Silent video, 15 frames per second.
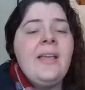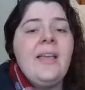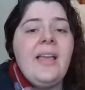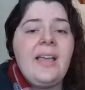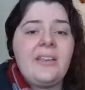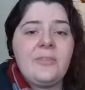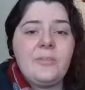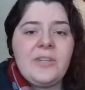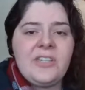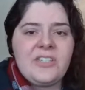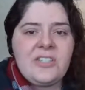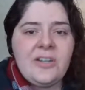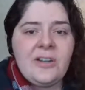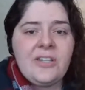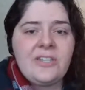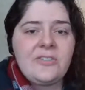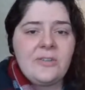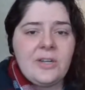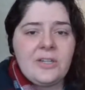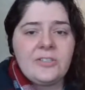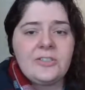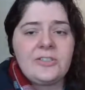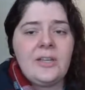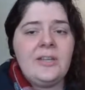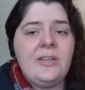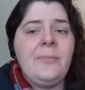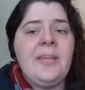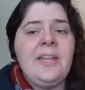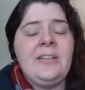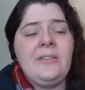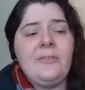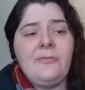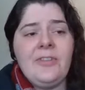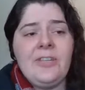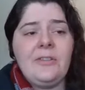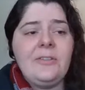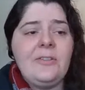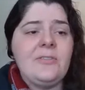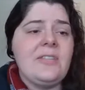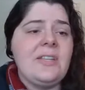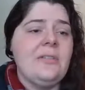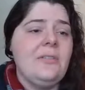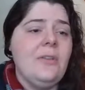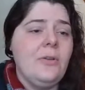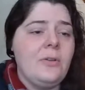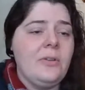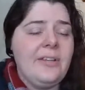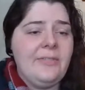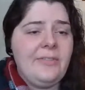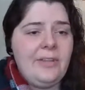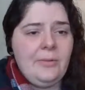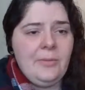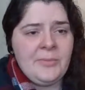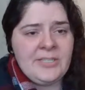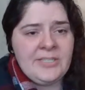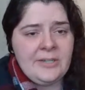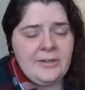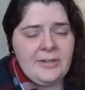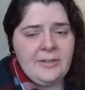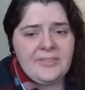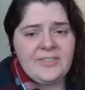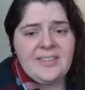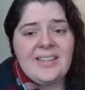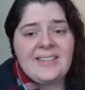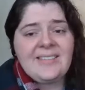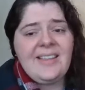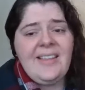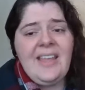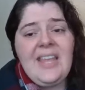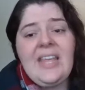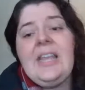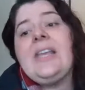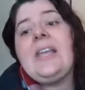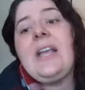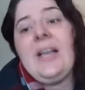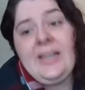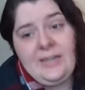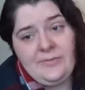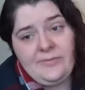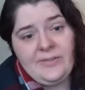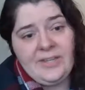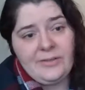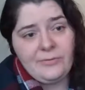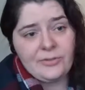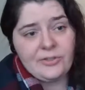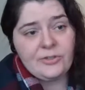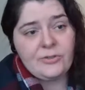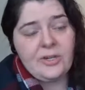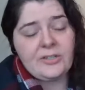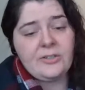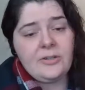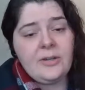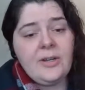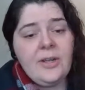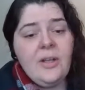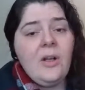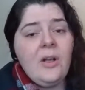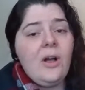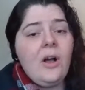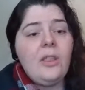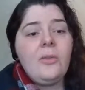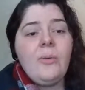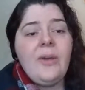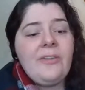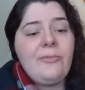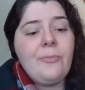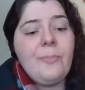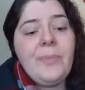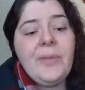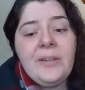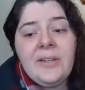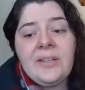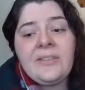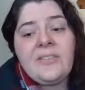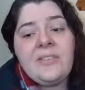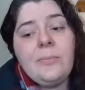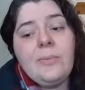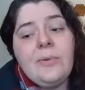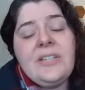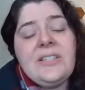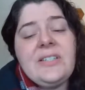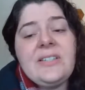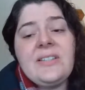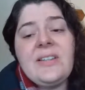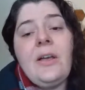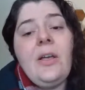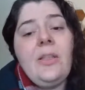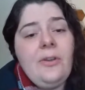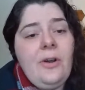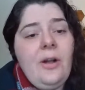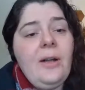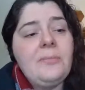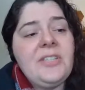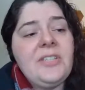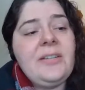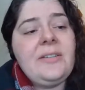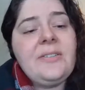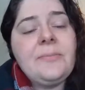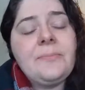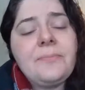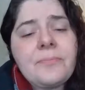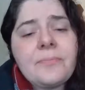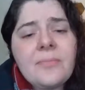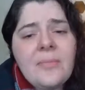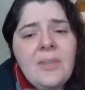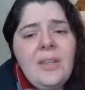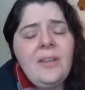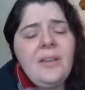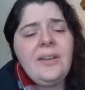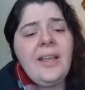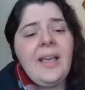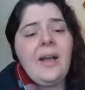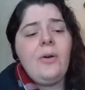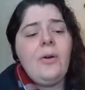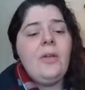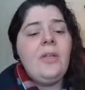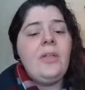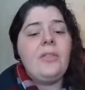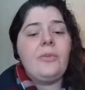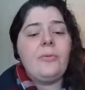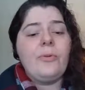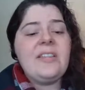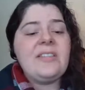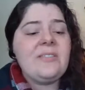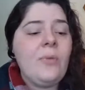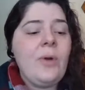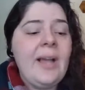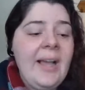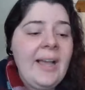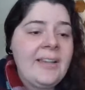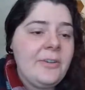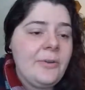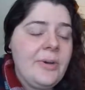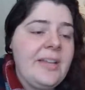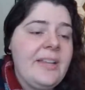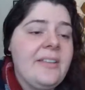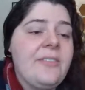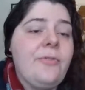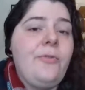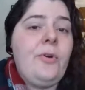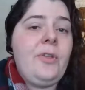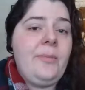expeditionary structures on demand in the field using locally available materials. And that's any kind of infrastructure, all the way from buildings to bridges and other objects. Now, the reason why I do it is for the